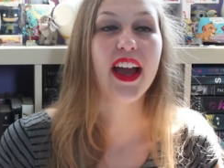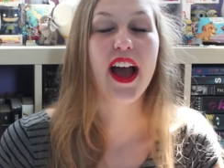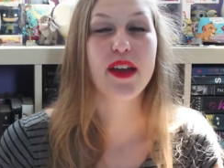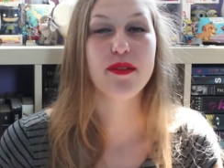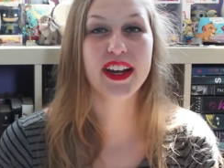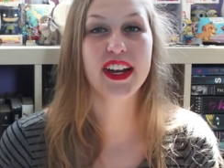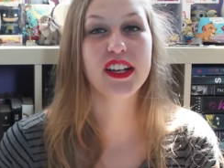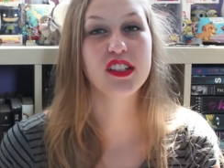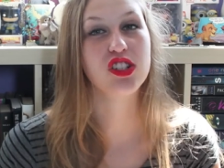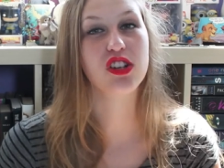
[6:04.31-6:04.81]
I
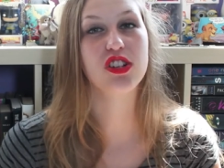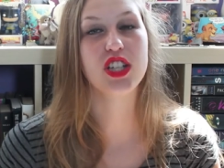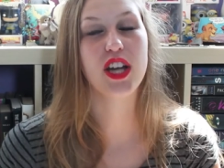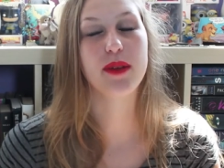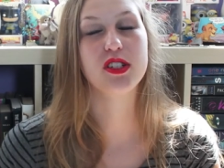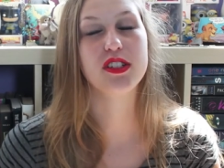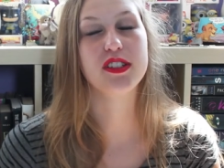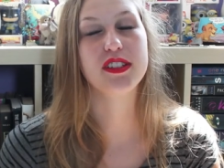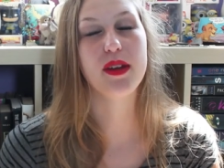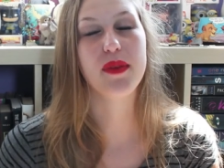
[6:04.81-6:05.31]
might actually go to
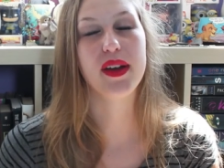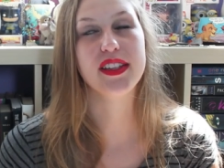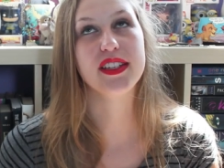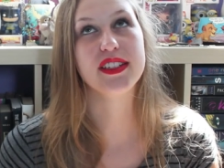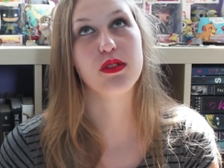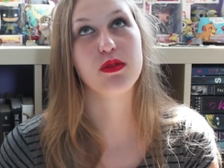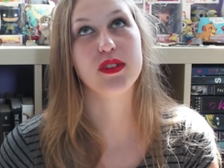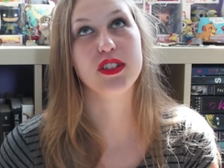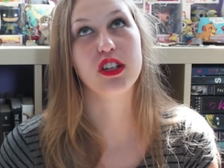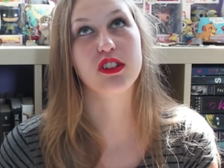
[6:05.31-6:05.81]
Chapters and buy this
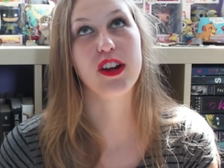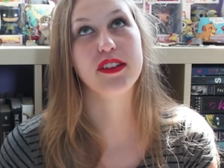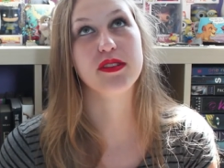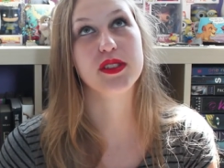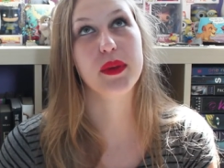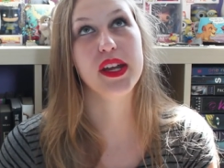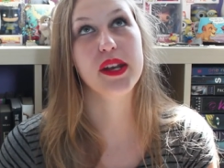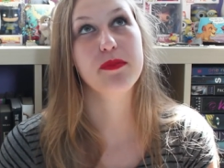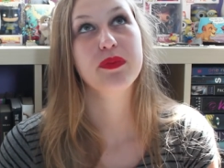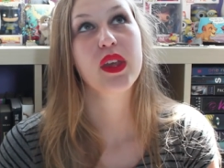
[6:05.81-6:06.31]
in Three Dark Crowns,
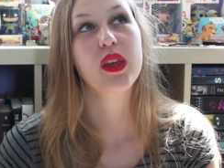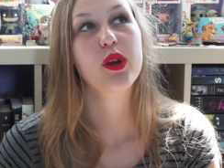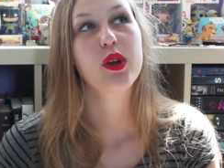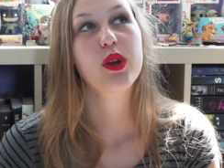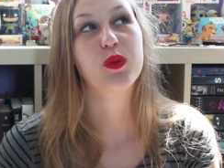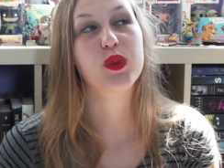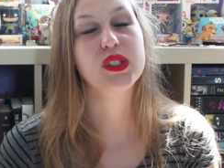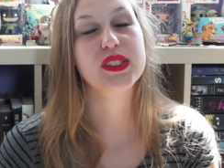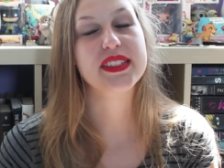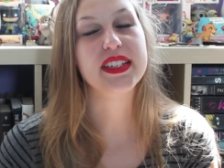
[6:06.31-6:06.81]
but
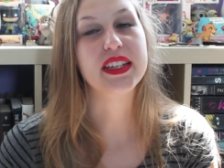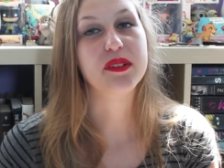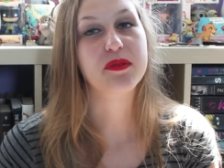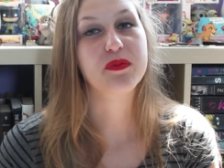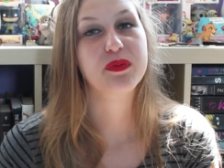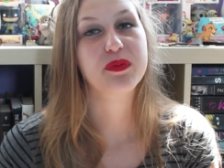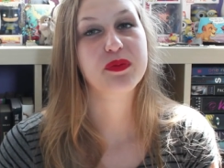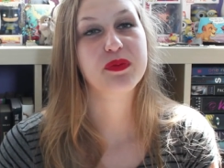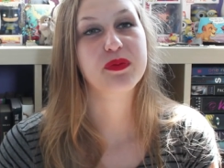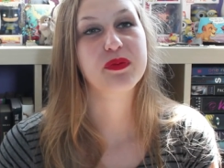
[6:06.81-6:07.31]
we'll see
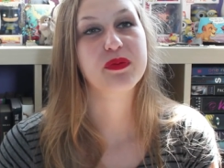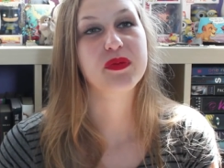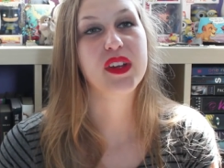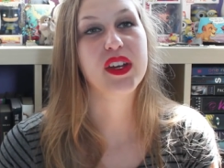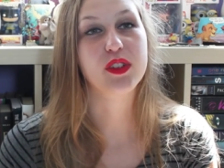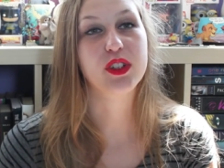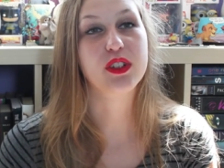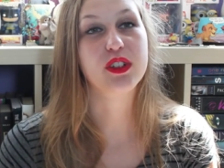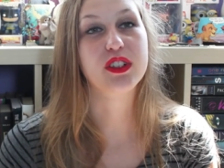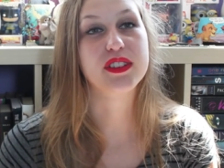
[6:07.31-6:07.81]

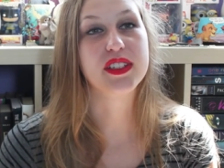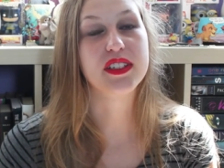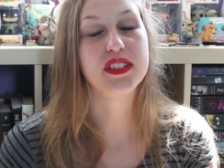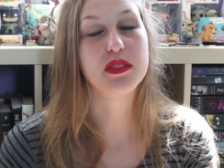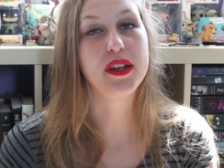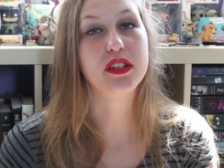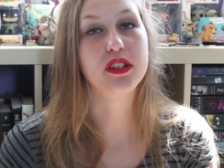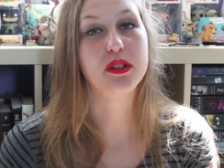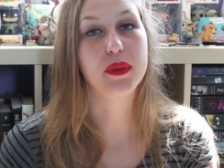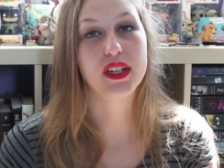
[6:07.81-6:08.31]
if your girl's gonna
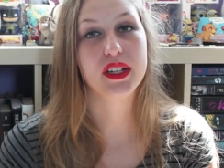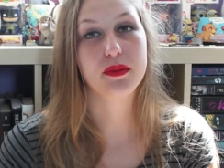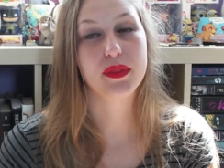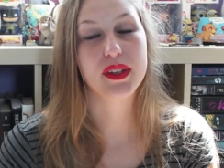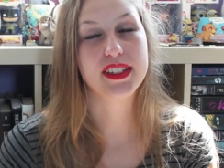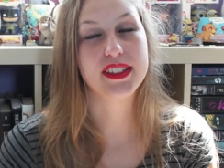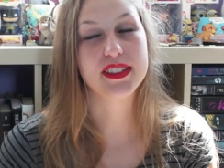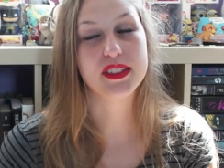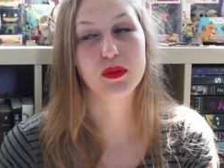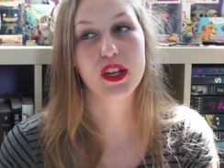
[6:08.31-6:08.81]
spend her money,
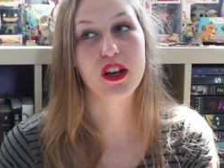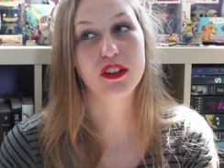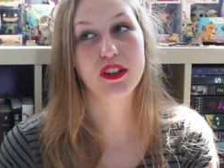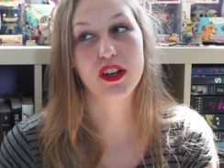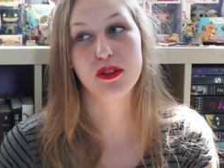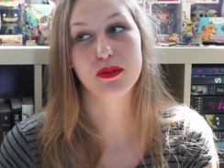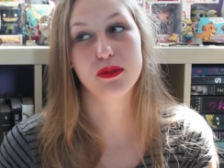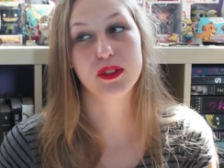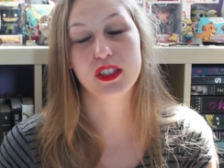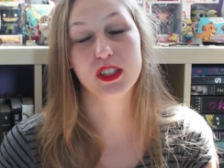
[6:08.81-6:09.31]
because we all
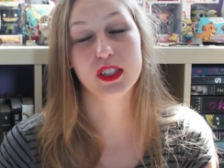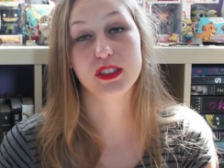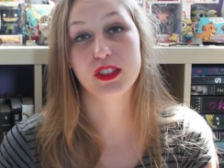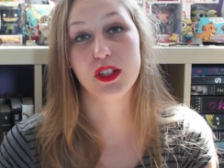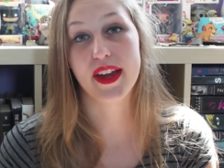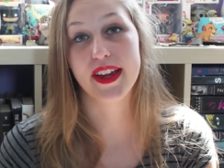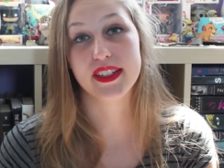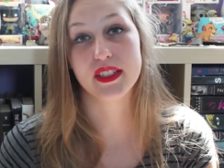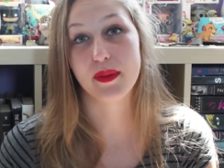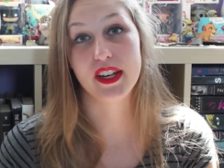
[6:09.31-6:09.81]
know your girl don't
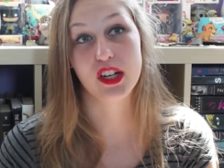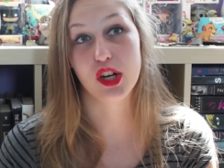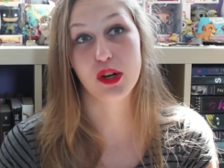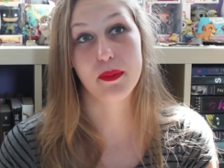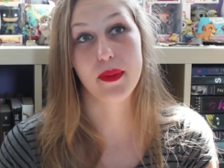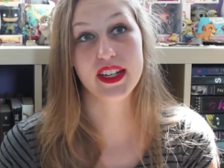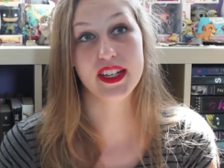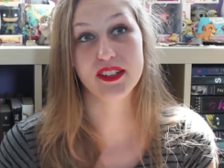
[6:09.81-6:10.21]
like spending her money.